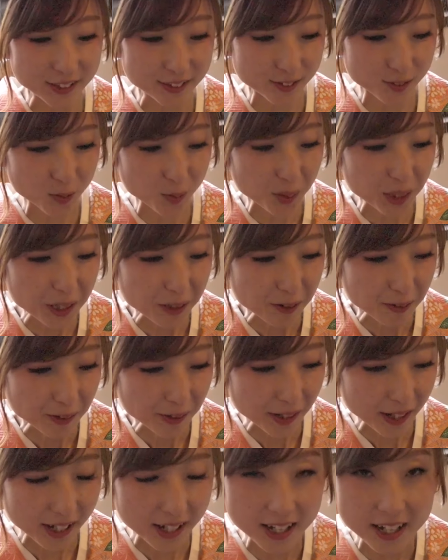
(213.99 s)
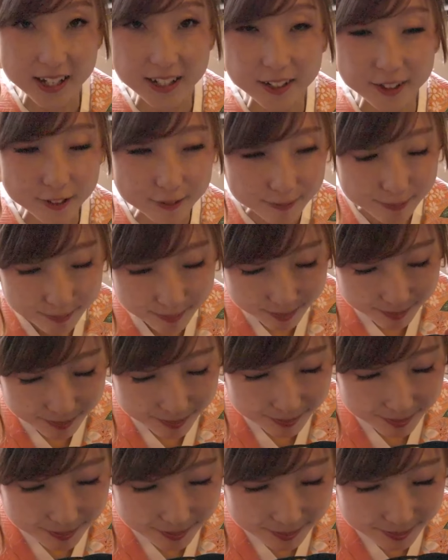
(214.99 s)
It's grilled and
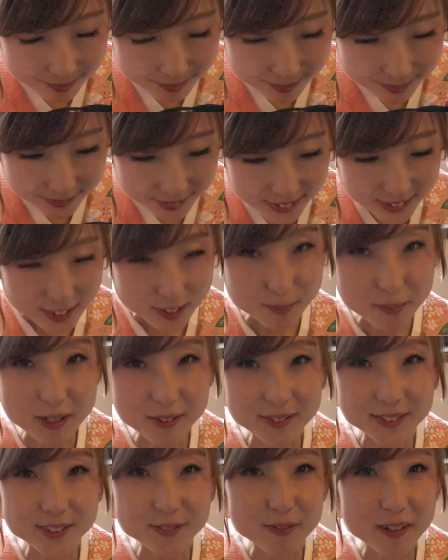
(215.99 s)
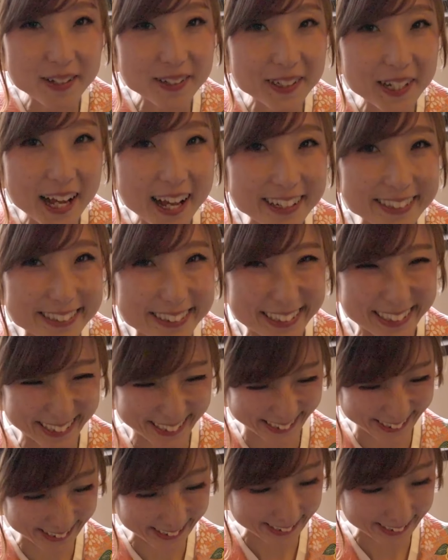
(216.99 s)
smells fantastic.